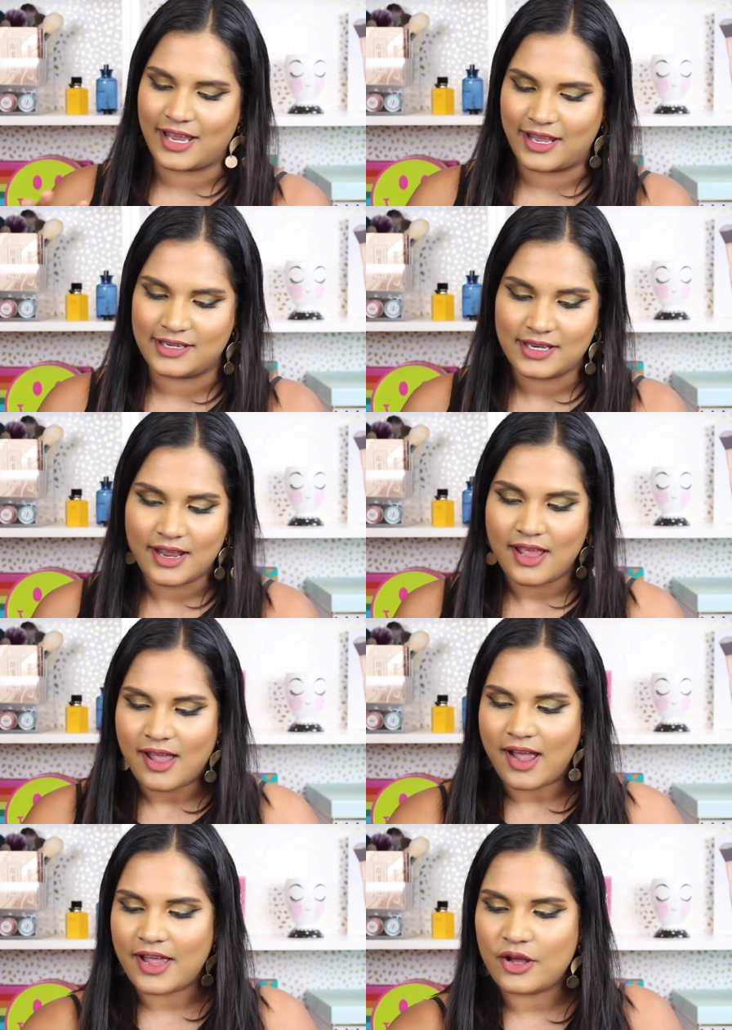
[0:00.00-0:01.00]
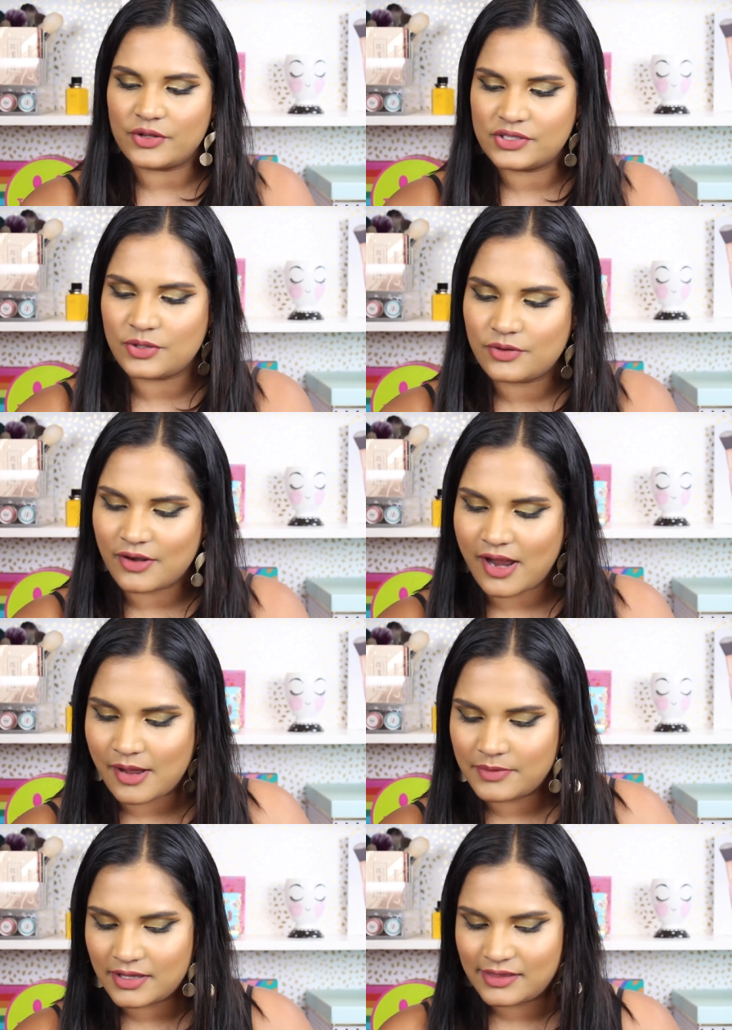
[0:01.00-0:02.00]
And I also
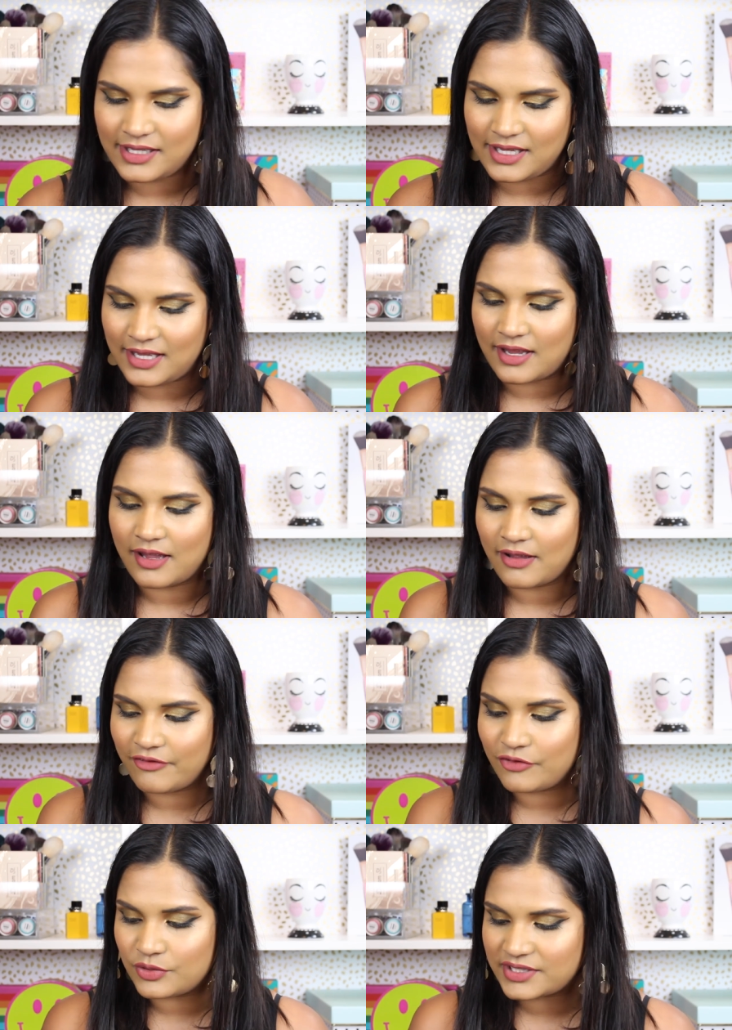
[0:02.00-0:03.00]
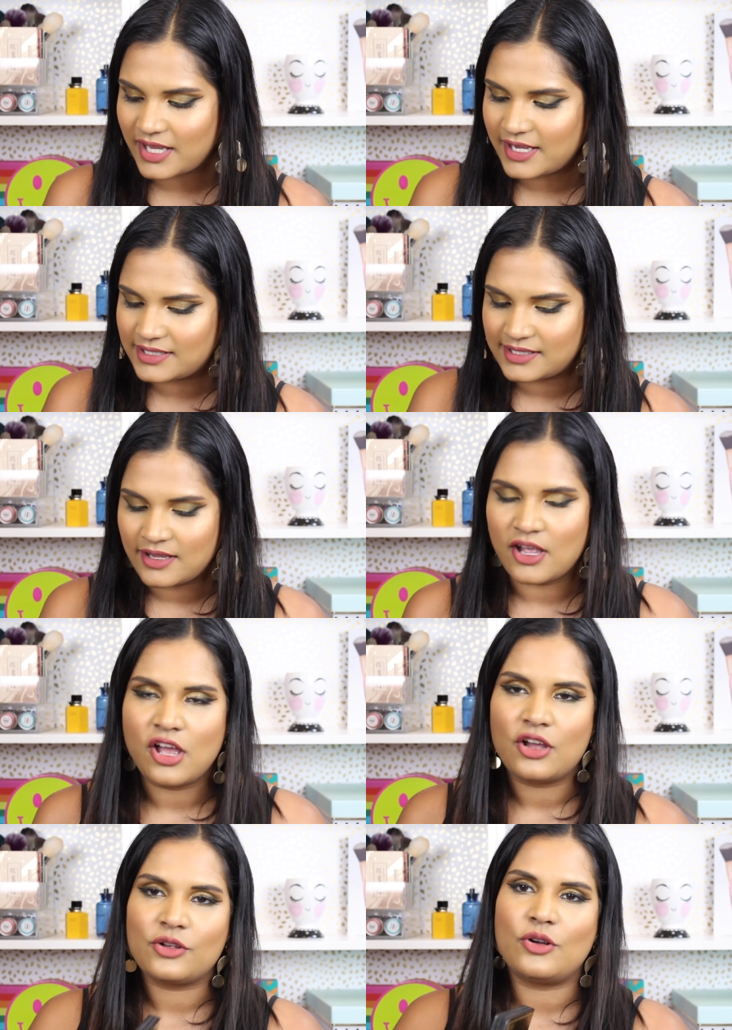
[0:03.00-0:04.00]
grabbed the full-size
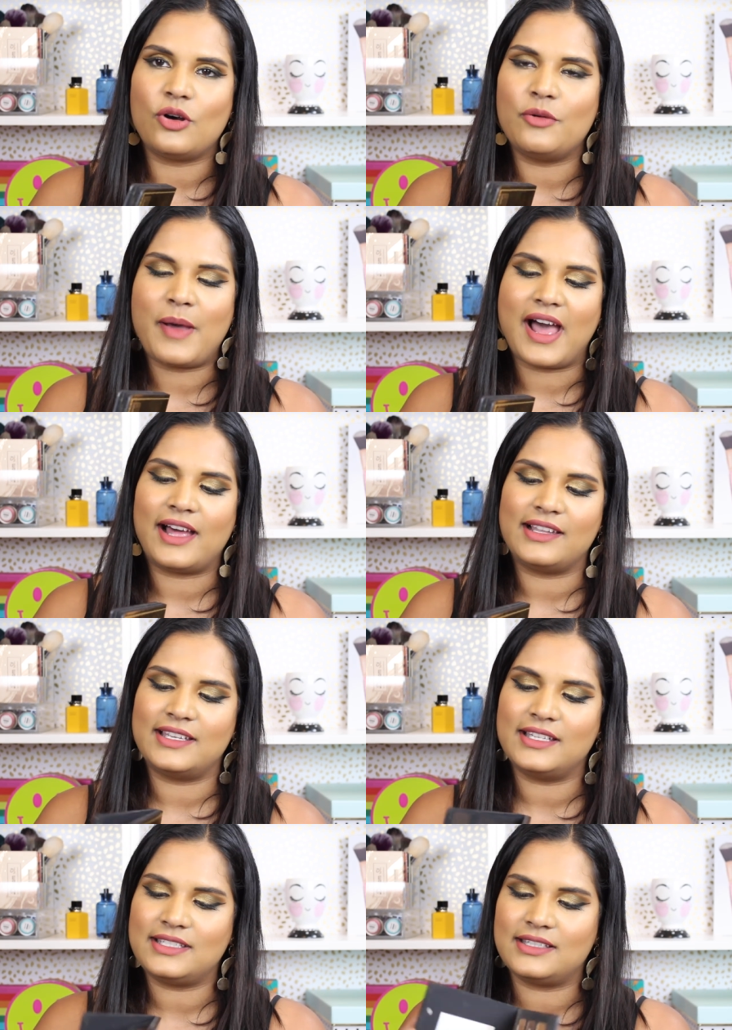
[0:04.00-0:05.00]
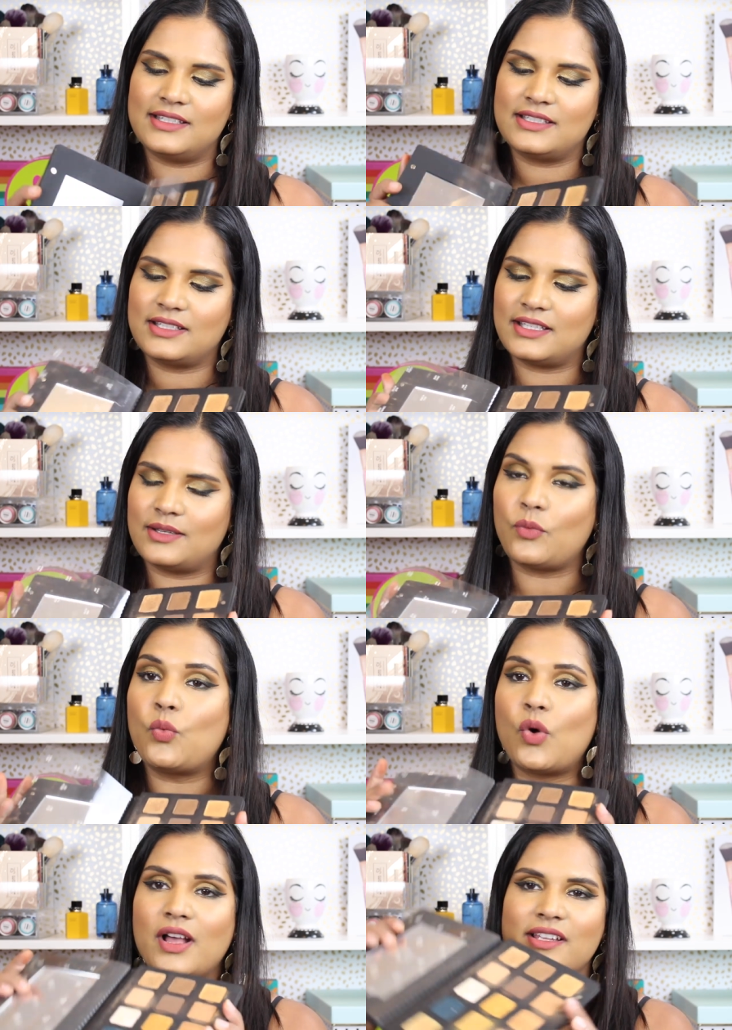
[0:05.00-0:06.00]
Gold palette. This
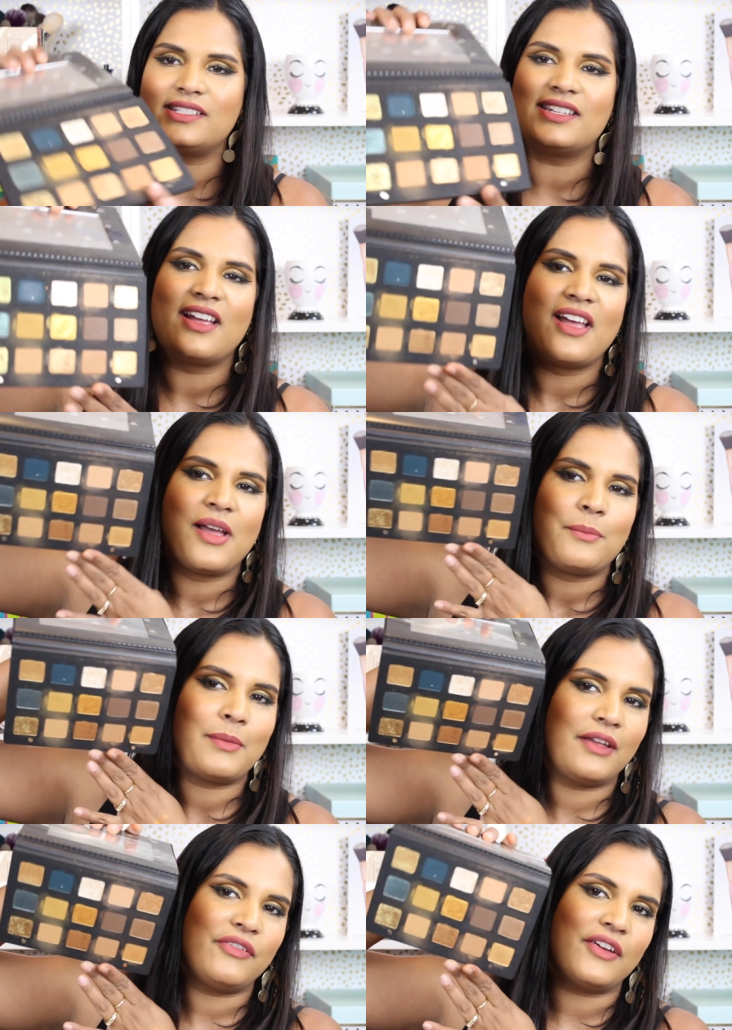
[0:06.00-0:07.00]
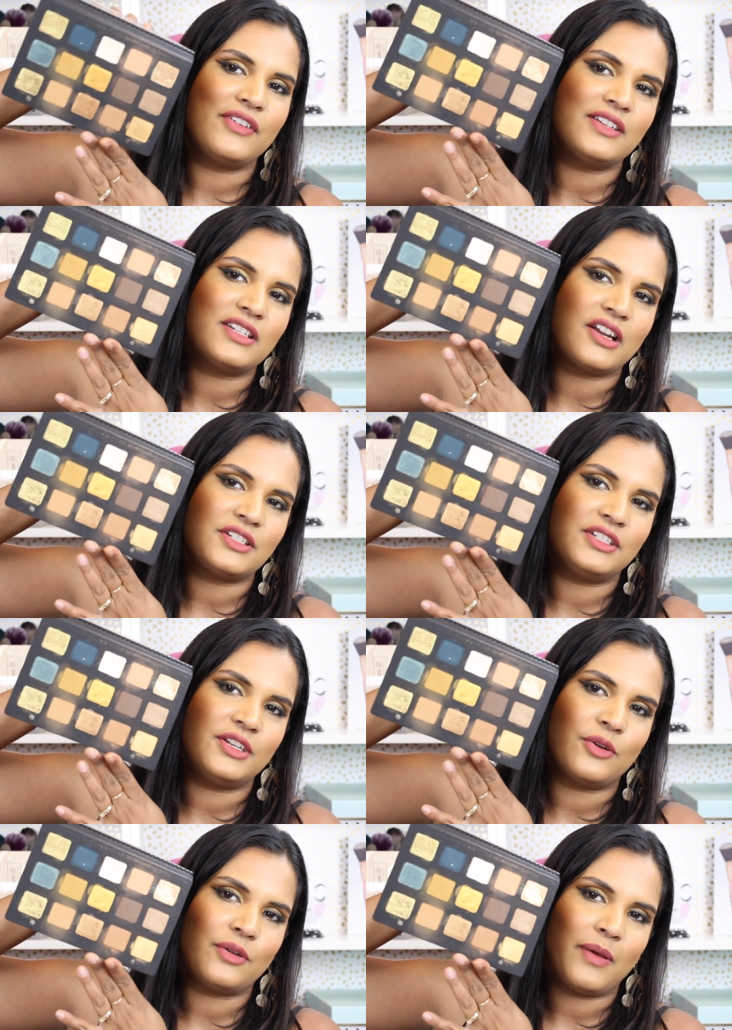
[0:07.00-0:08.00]
was my favorite Natasha
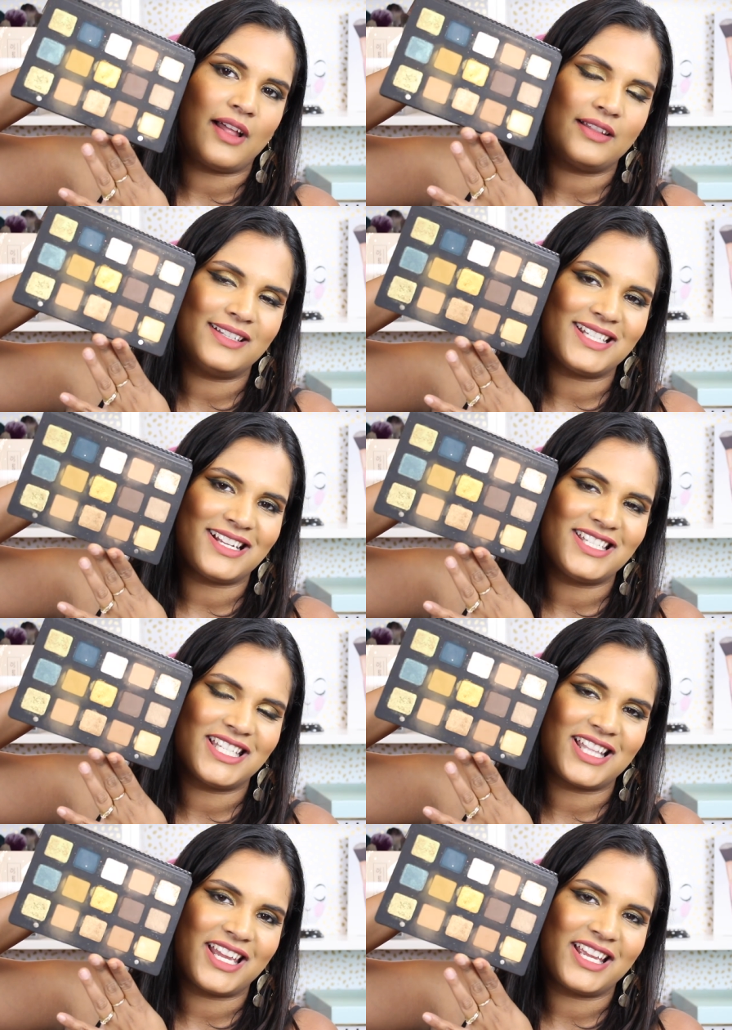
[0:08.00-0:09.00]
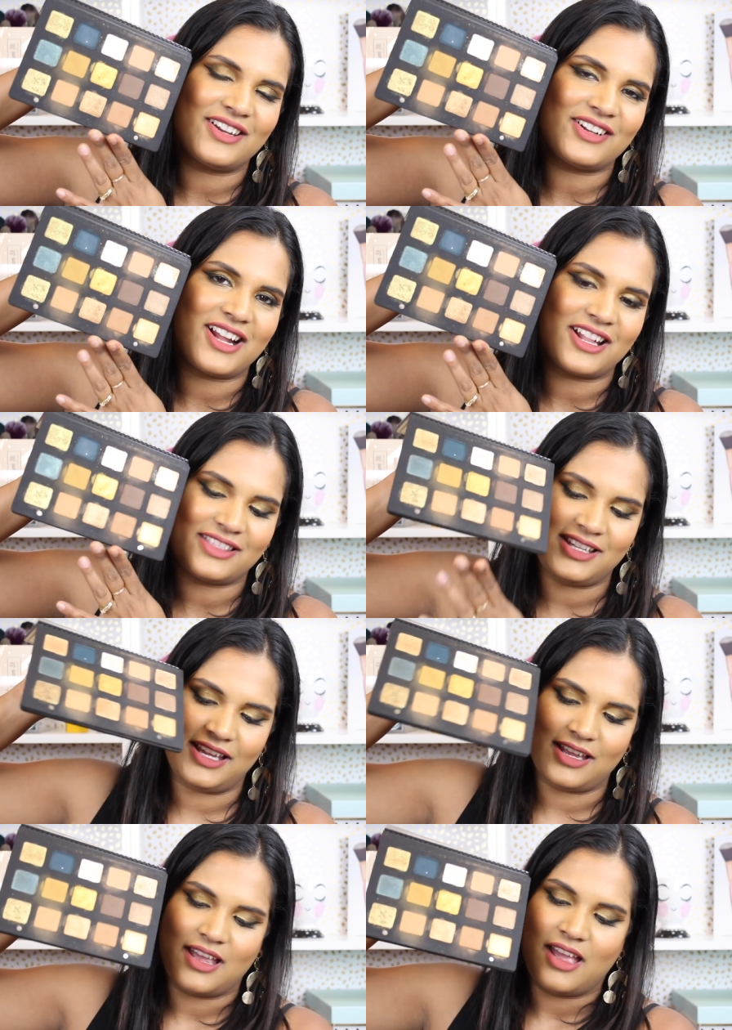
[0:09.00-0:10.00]
Denona palette until I got
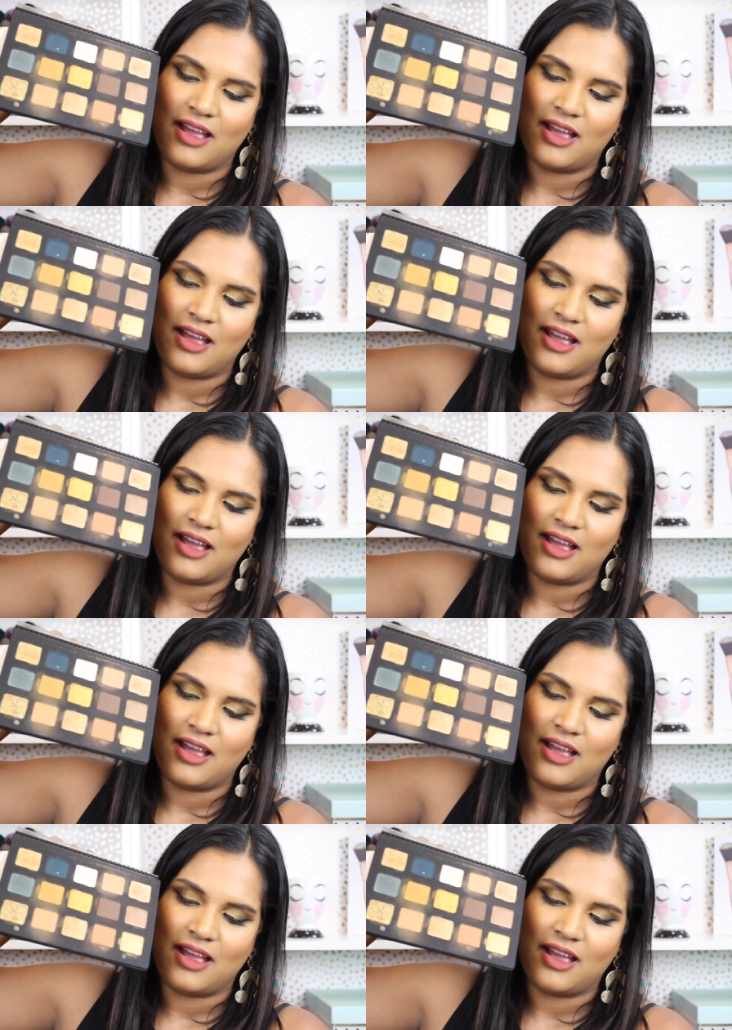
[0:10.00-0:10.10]
the